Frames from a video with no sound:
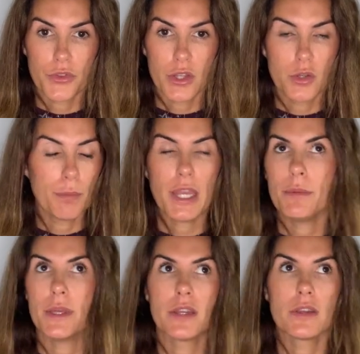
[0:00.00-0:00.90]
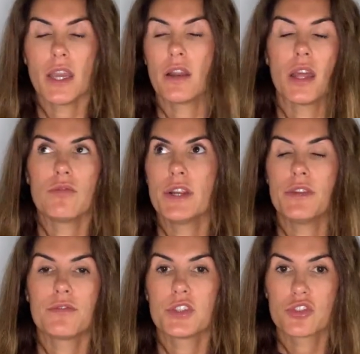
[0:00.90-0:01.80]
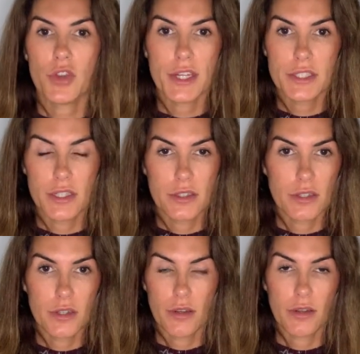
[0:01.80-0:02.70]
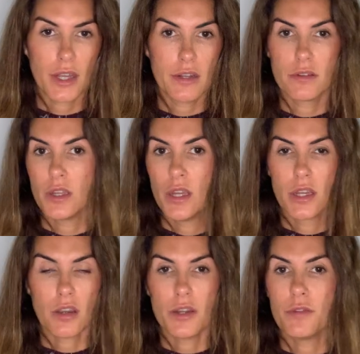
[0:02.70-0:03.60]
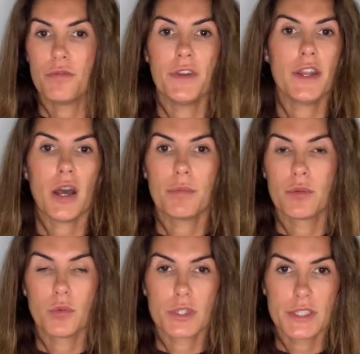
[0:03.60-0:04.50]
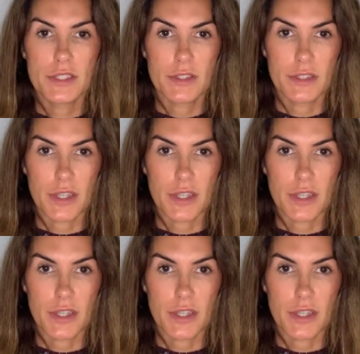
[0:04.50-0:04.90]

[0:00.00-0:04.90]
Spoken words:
and your baby can get like really frustrated and kind of fed up, and what is this?